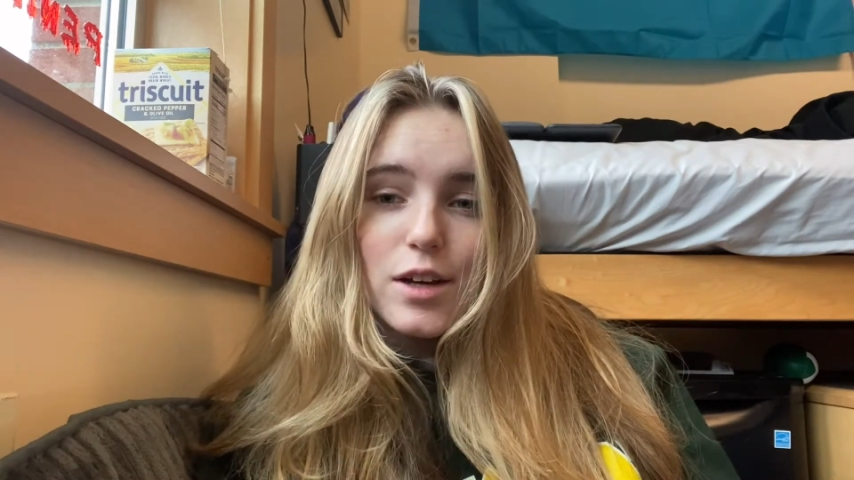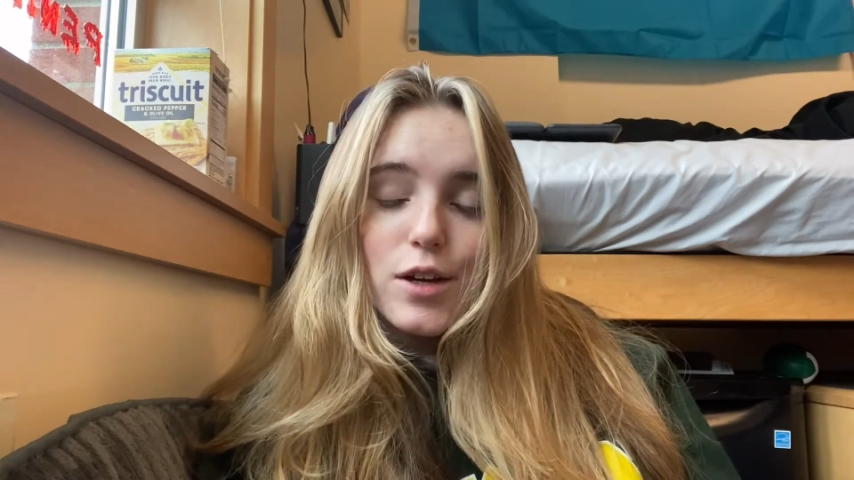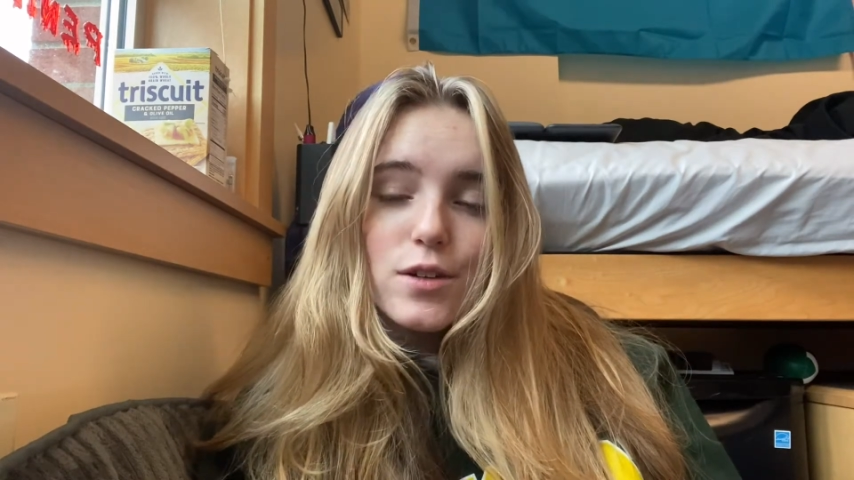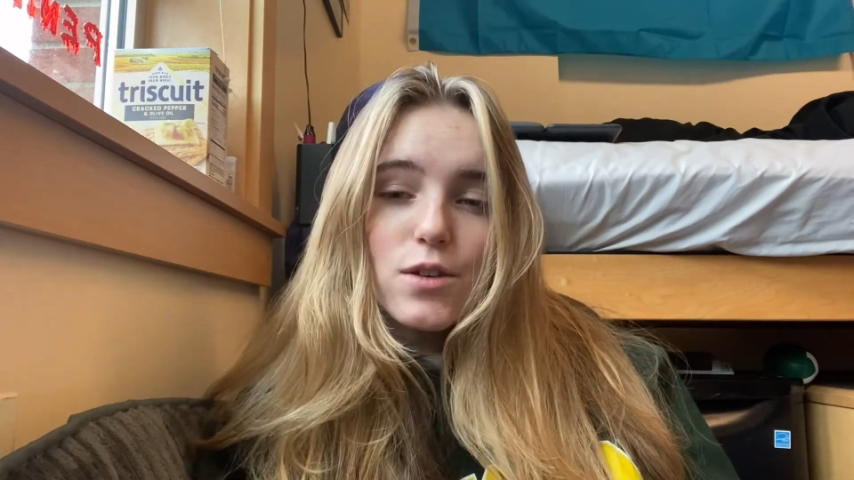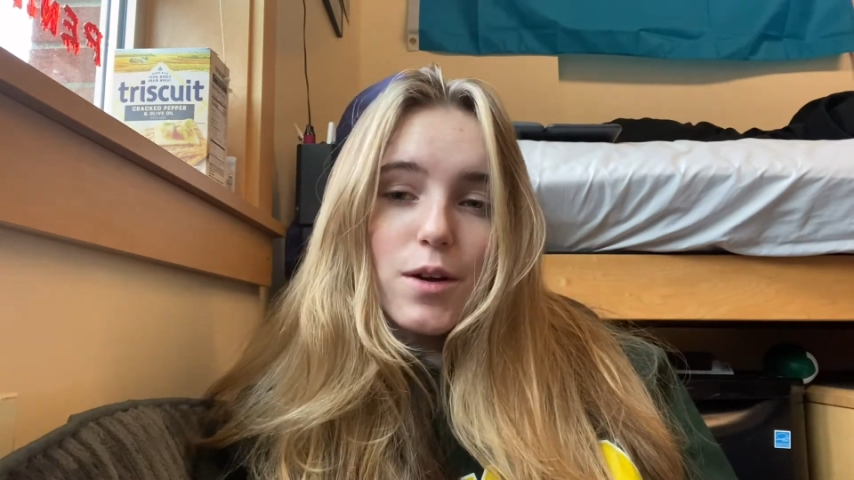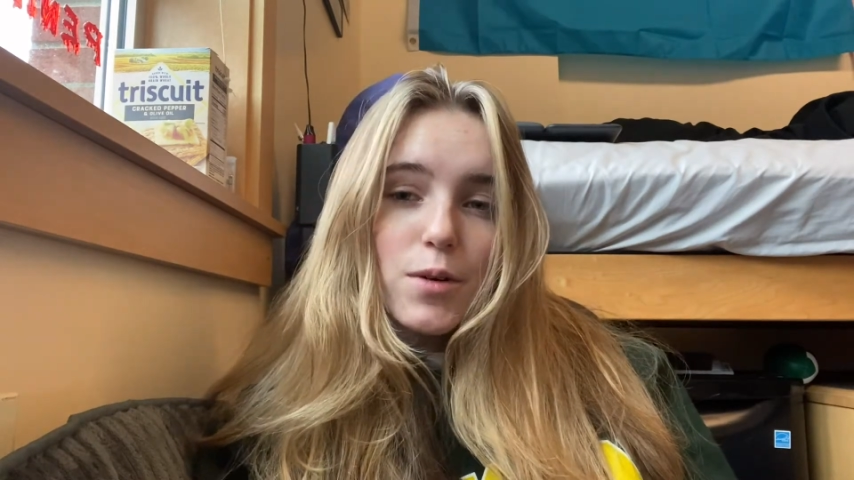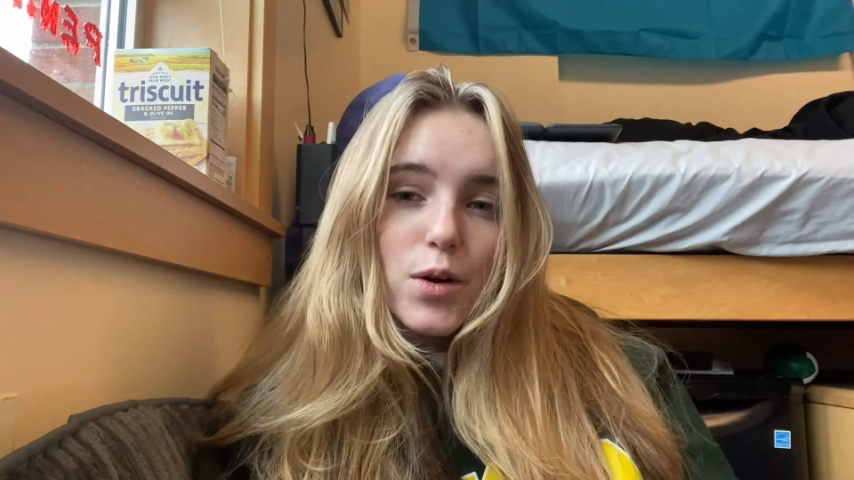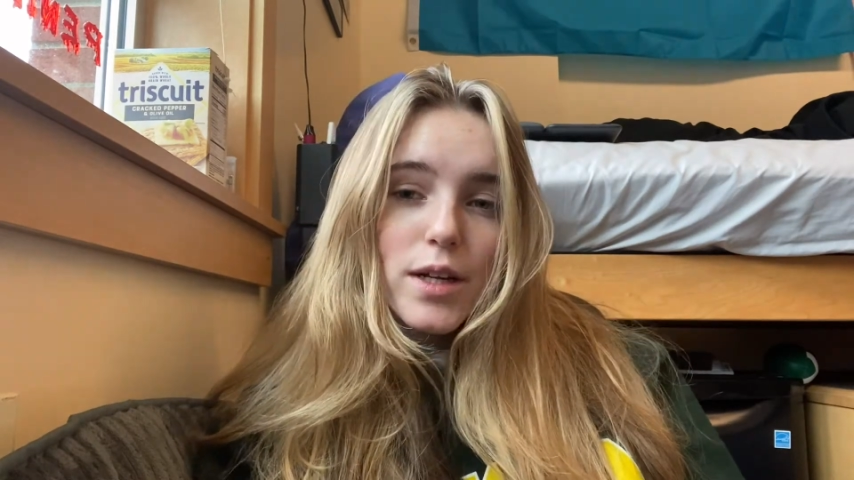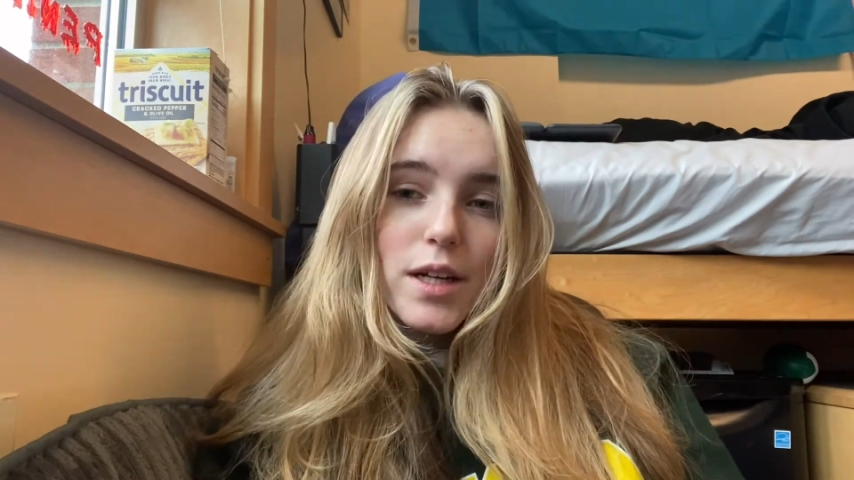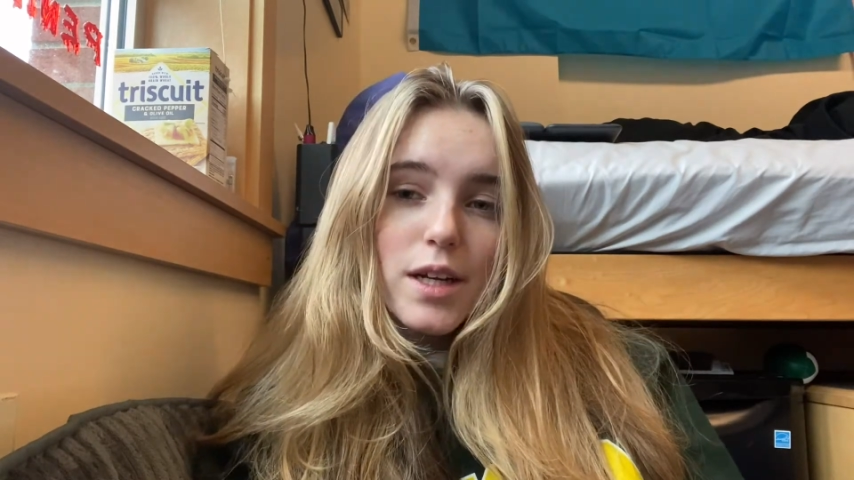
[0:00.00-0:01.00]
So I wrote
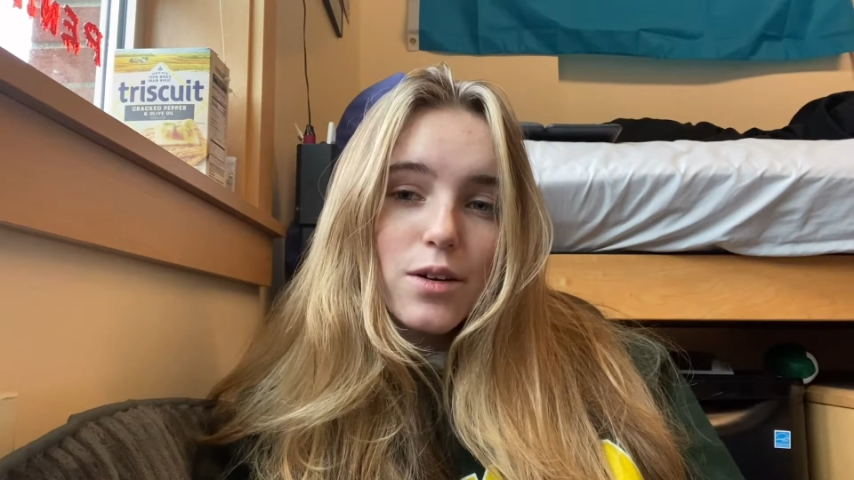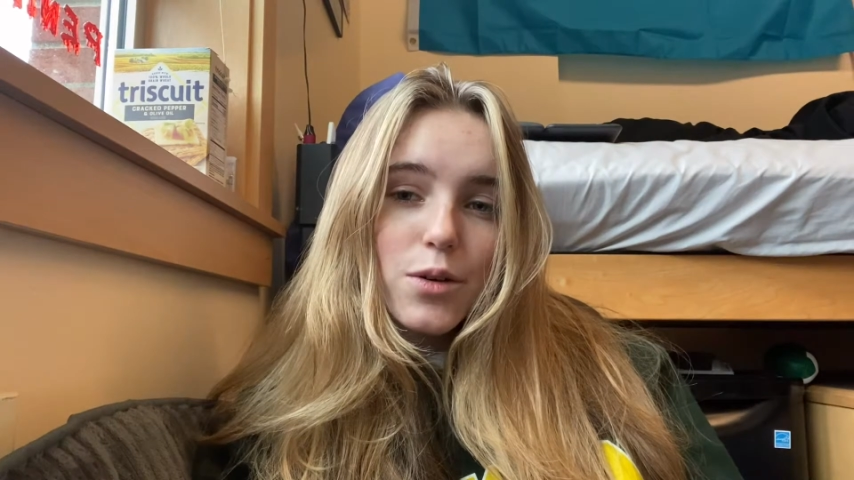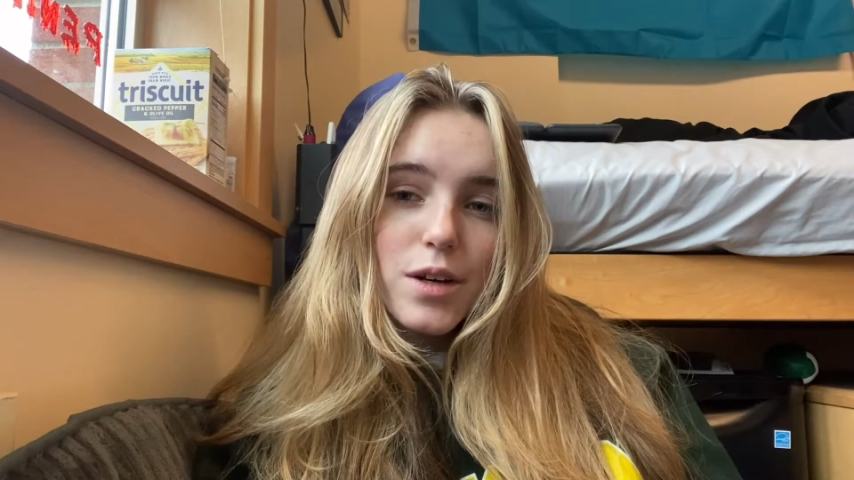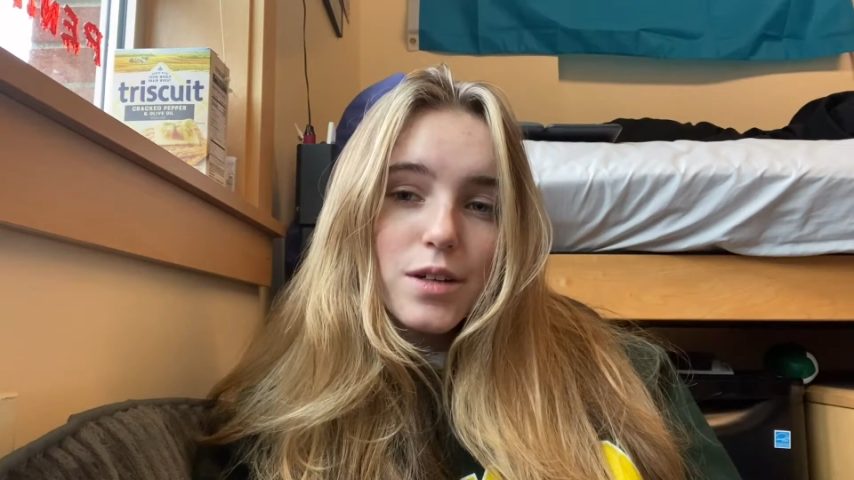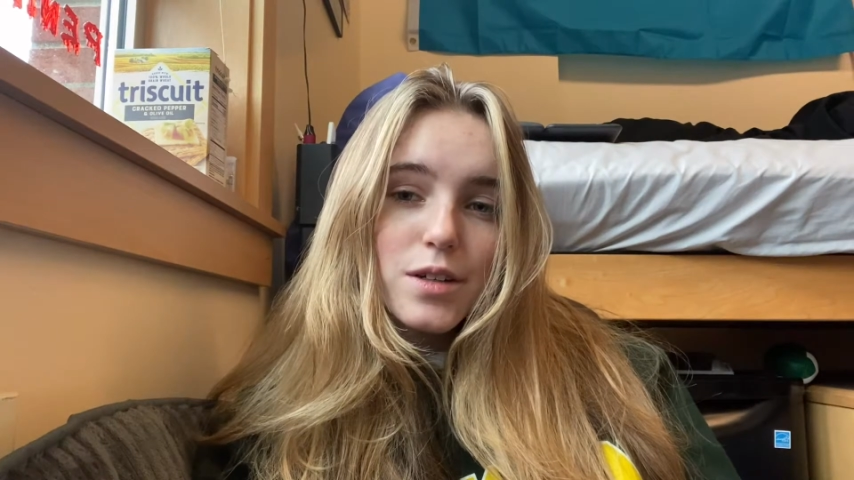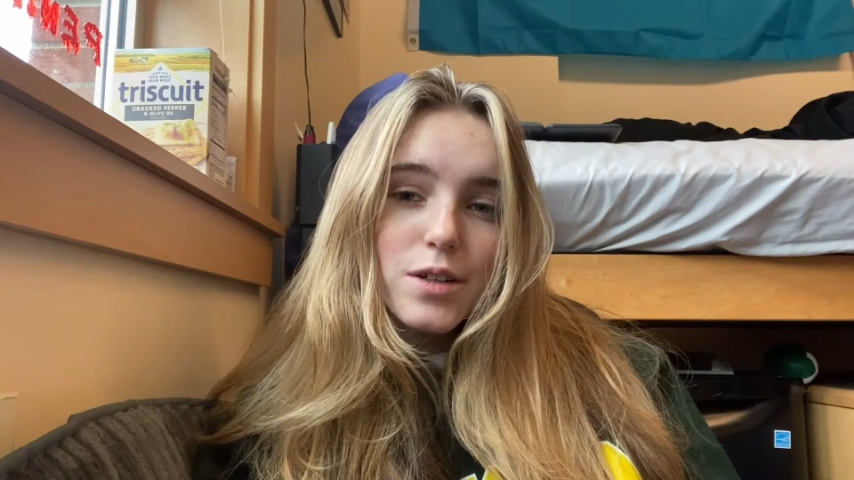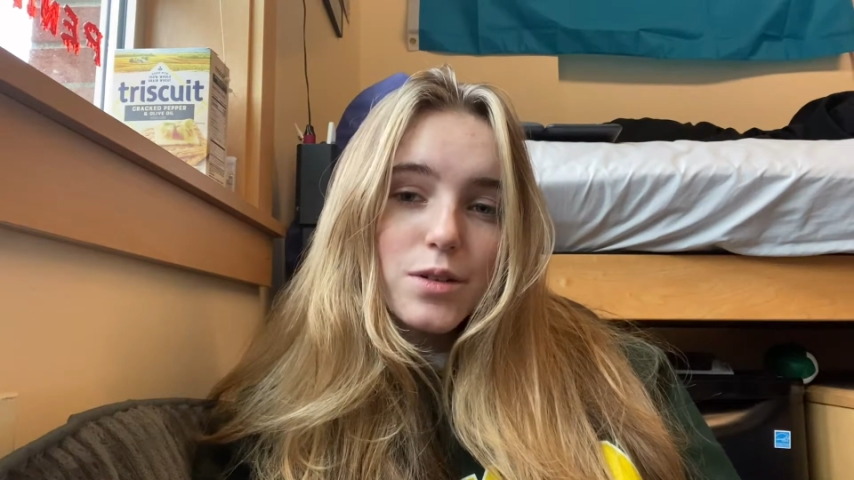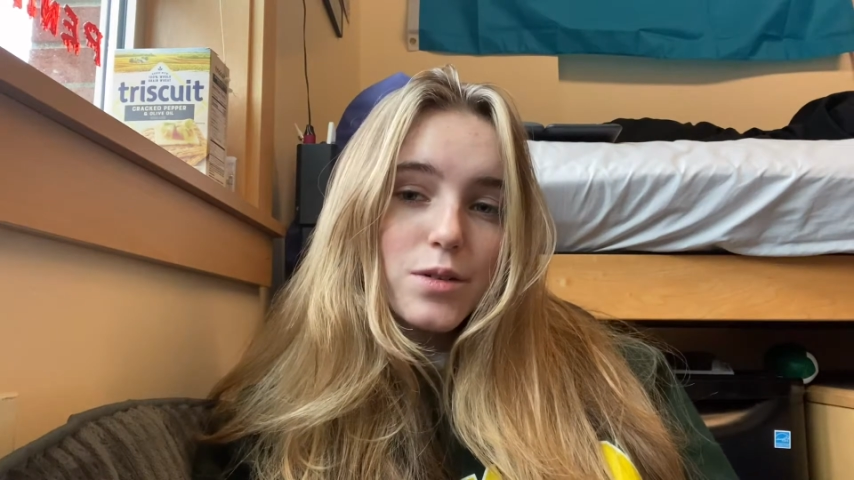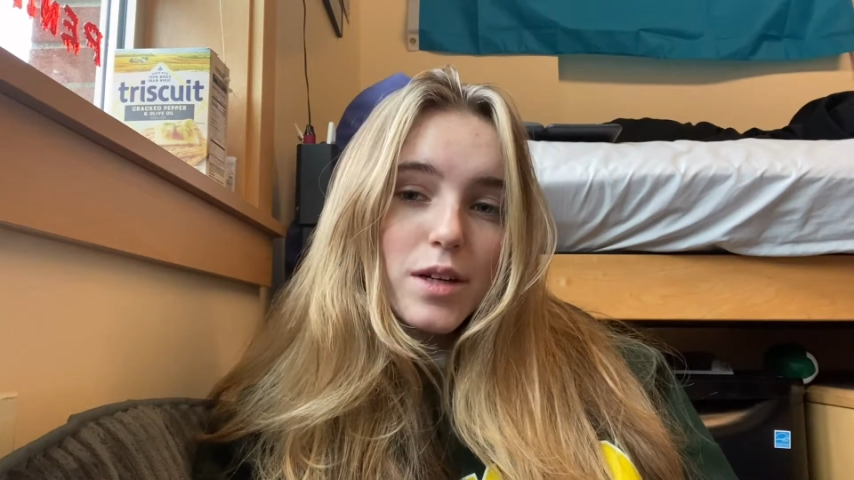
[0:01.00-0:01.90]
it in order to